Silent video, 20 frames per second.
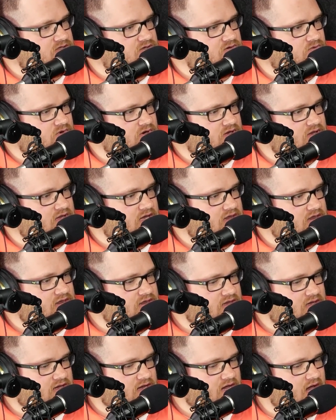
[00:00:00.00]
where that
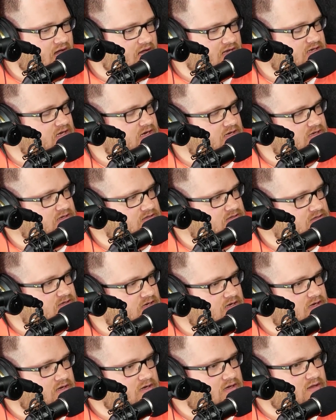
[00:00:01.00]
the content is
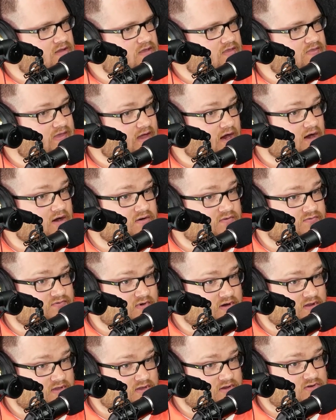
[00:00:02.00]
there in
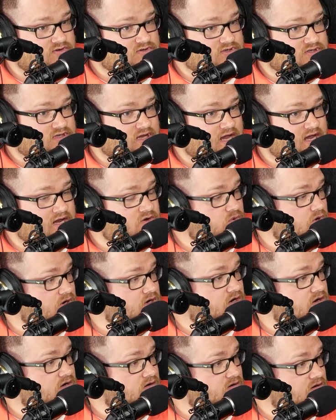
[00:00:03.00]
front of the user's eye
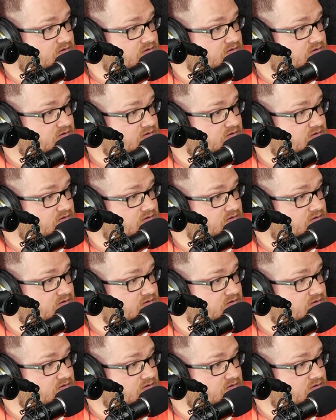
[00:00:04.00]
quicker and